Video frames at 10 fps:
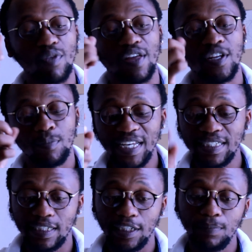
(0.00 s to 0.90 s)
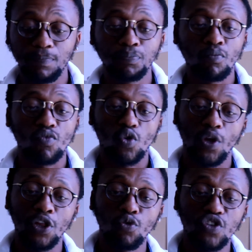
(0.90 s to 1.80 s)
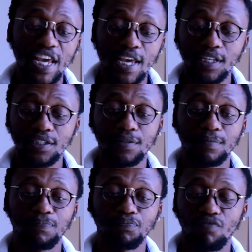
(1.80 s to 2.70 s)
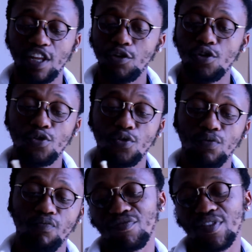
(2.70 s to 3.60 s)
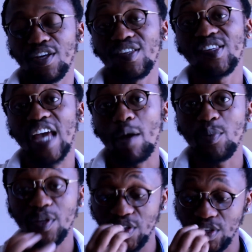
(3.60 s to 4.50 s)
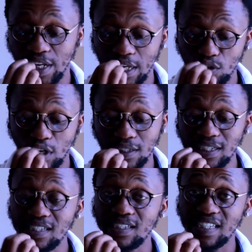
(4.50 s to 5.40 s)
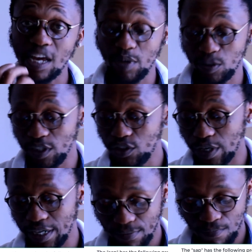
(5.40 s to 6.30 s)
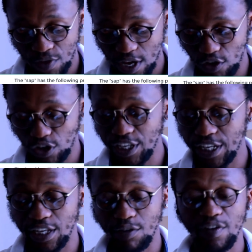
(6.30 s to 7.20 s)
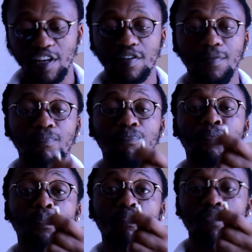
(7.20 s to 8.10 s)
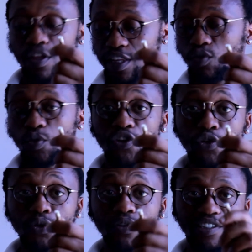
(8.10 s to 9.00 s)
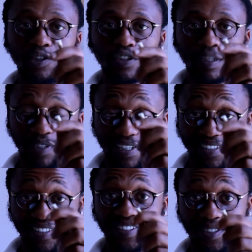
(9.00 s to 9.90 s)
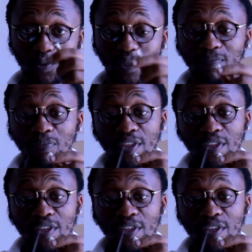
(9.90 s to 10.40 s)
And then basically, when you taste that, oh, the sap isn't, you can't taste the sap as much, right? And you're not getting any flavor. That's when it'll look something like this one.